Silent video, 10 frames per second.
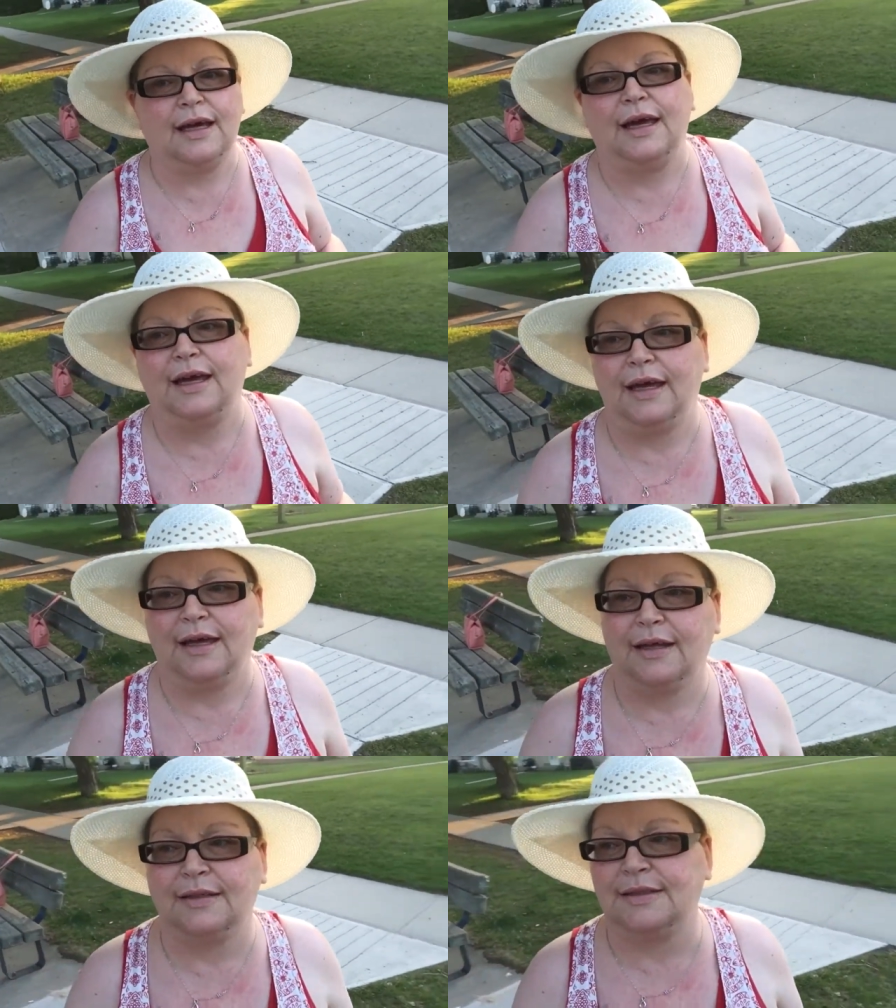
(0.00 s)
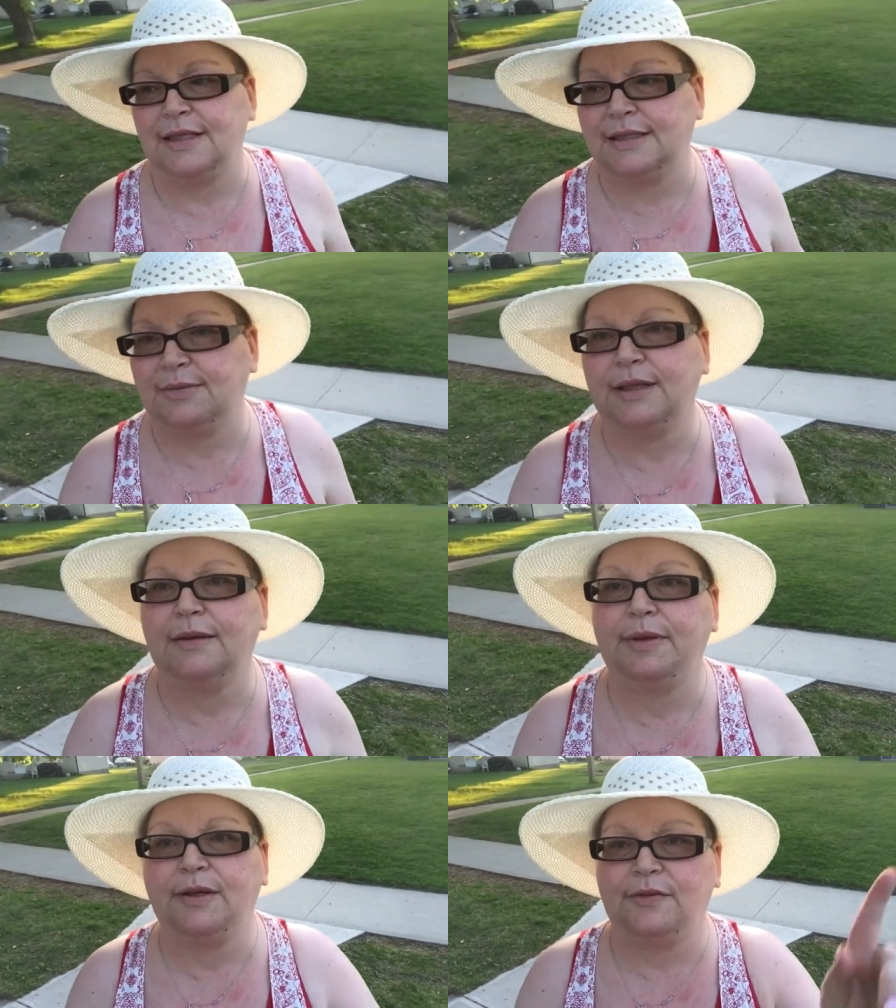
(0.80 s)
And it's
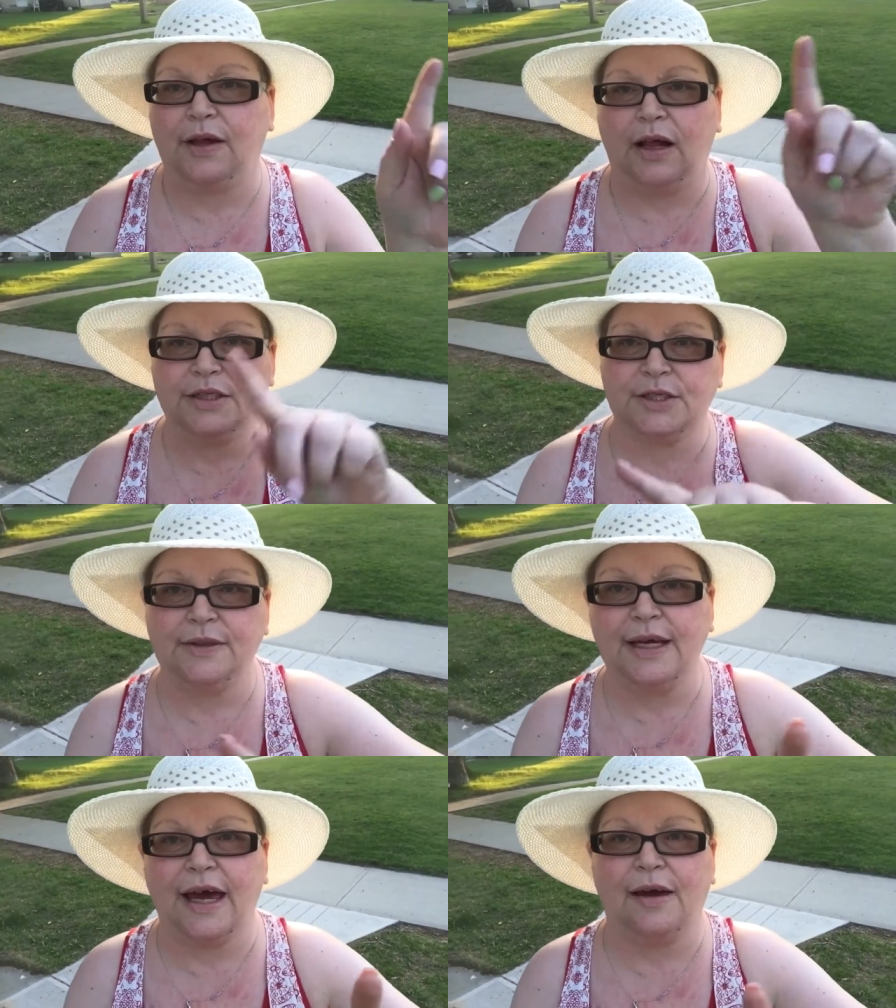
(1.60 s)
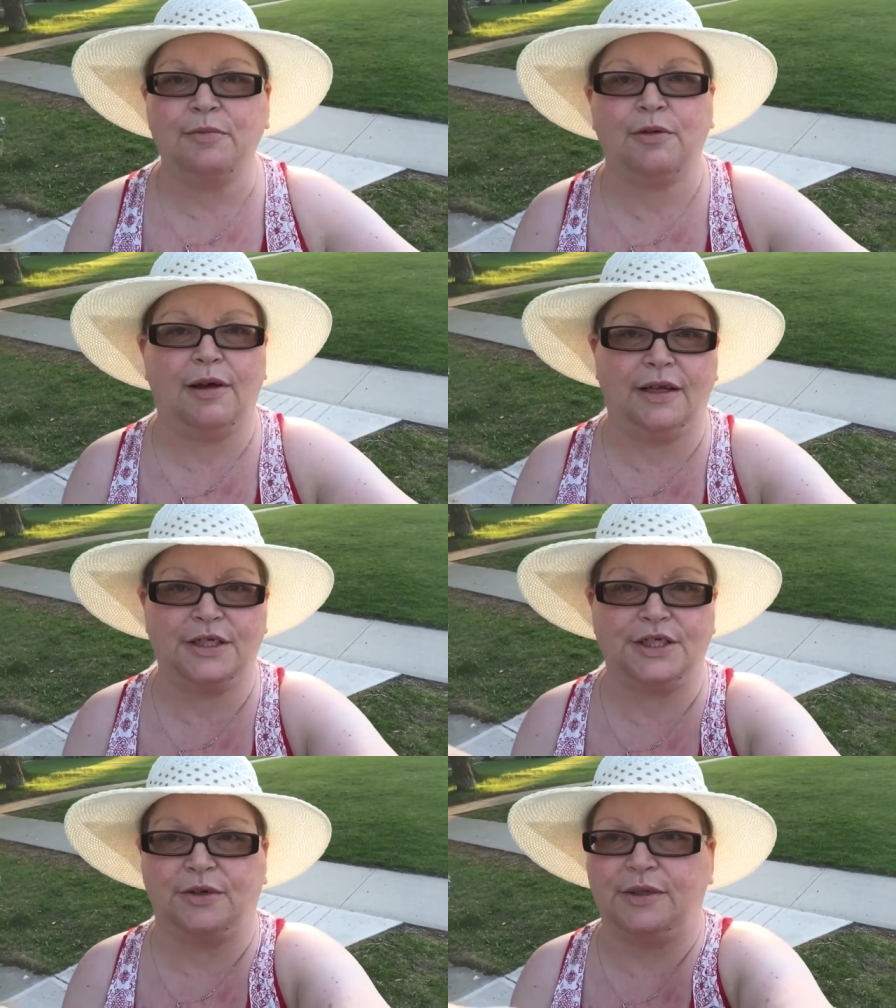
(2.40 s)
really beautiful. I'll turn the camera around
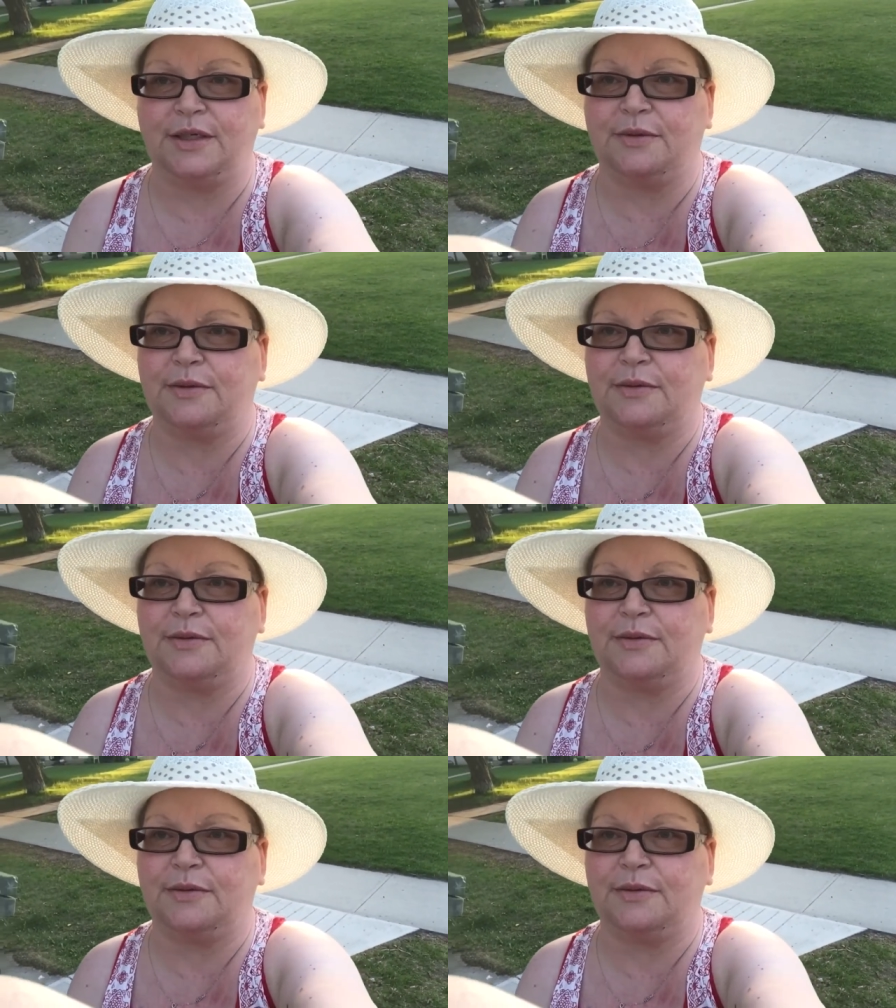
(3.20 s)
and show you.